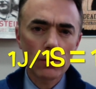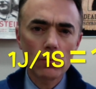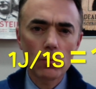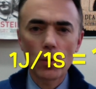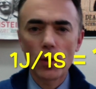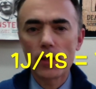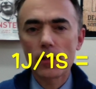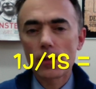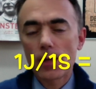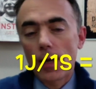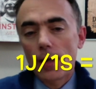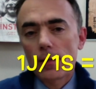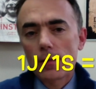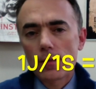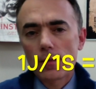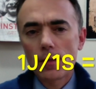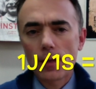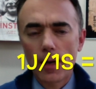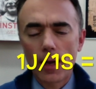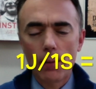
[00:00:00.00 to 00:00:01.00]
which gets
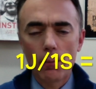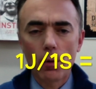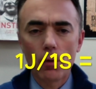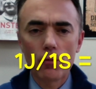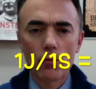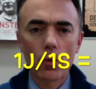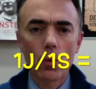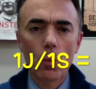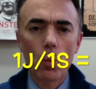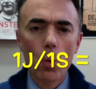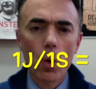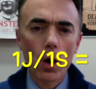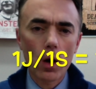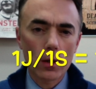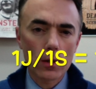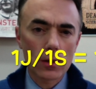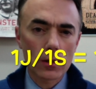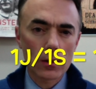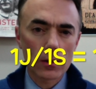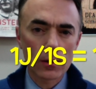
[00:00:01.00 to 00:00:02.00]
the name of
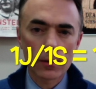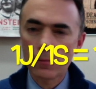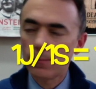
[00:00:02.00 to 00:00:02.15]
watt.